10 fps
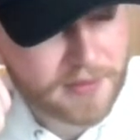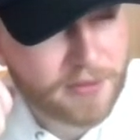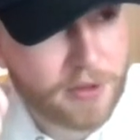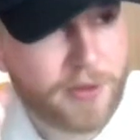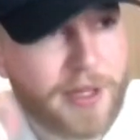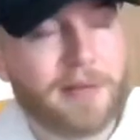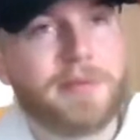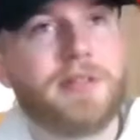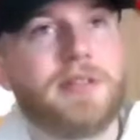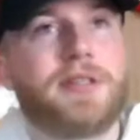What would that
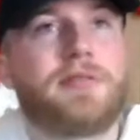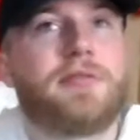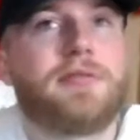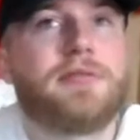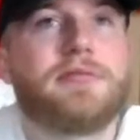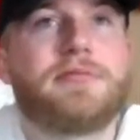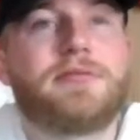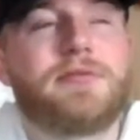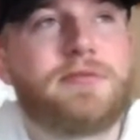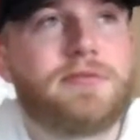be like?
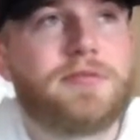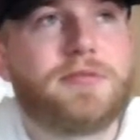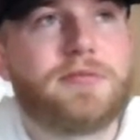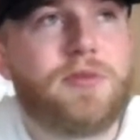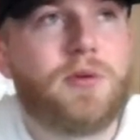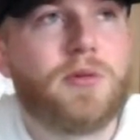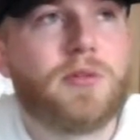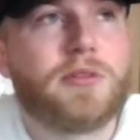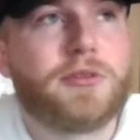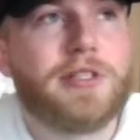
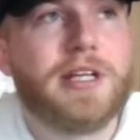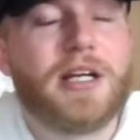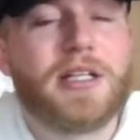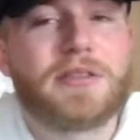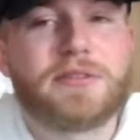4, 3.5,